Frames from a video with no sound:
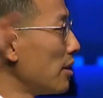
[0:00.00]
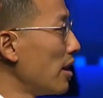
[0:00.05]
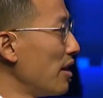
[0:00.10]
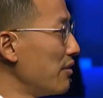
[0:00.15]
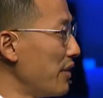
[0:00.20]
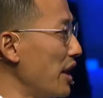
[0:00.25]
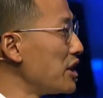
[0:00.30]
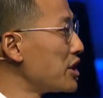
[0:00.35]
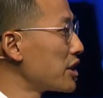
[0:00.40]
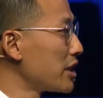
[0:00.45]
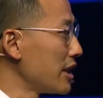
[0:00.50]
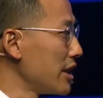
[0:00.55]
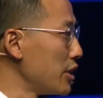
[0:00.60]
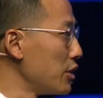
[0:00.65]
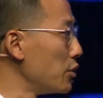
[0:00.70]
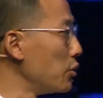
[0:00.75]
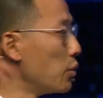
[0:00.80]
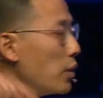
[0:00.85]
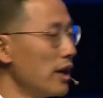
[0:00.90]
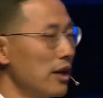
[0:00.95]
Eventually,
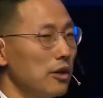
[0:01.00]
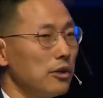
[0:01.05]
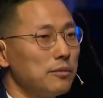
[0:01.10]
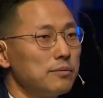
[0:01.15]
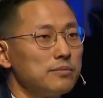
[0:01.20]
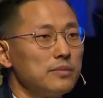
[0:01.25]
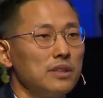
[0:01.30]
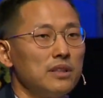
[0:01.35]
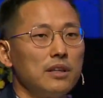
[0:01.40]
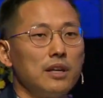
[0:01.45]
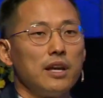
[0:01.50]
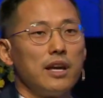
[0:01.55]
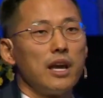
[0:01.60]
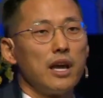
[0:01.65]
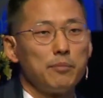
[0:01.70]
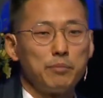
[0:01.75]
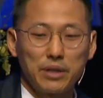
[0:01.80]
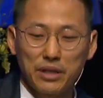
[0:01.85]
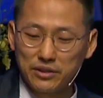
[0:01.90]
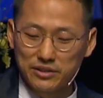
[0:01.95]
you will.
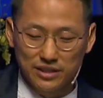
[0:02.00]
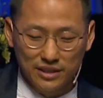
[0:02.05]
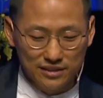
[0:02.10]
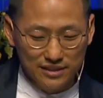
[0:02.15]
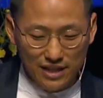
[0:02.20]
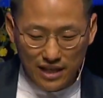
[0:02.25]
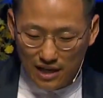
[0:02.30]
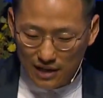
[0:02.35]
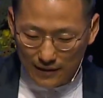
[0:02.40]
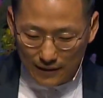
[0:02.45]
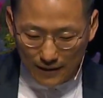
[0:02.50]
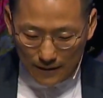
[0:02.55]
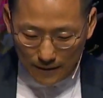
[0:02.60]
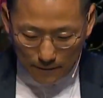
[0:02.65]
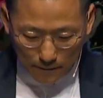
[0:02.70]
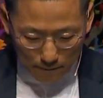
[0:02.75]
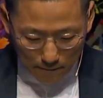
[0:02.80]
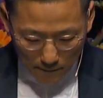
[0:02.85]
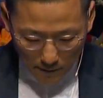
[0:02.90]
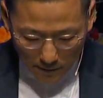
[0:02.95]
And Peter says, no,
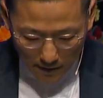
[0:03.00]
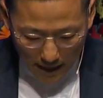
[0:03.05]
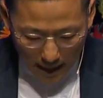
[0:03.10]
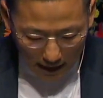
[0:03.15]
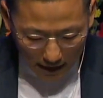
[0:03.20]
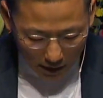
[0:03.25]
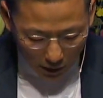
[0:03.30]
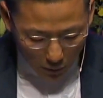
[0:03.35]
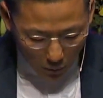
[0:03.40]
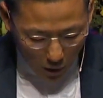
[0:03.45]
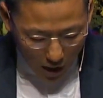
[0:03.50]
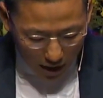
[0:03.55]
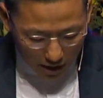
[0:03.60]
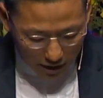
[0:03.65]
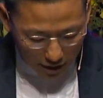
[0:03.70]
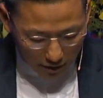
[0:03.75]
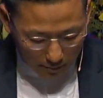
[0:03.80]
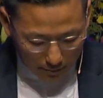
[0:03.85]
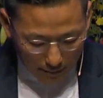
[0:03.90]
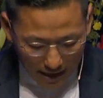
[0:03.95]
you're not going to
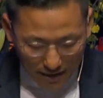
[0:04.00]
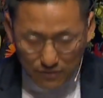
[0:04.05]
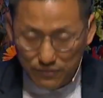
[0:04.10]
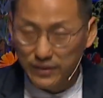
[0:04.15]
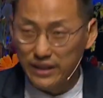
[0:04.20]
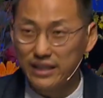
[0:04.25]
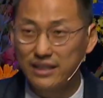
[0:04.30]
wash my feet.